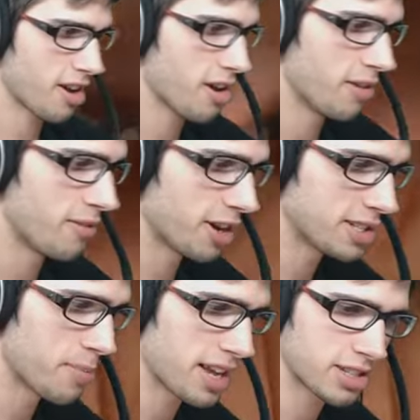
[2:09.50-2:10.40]
code.
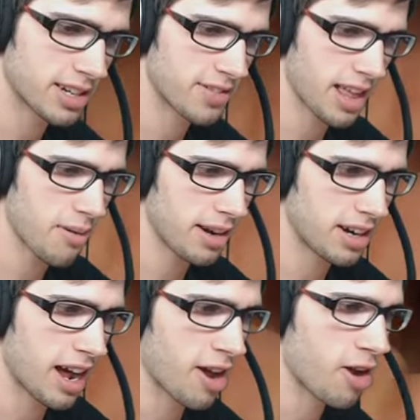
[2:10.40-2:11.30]
First and best dress for that one.
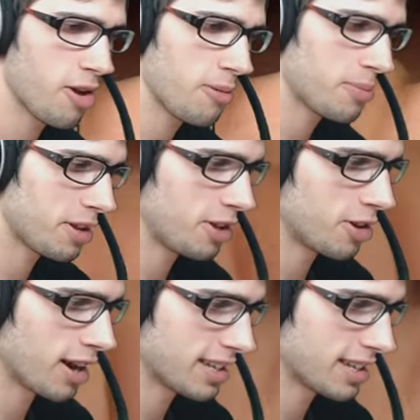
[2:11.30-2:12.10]
And I hope you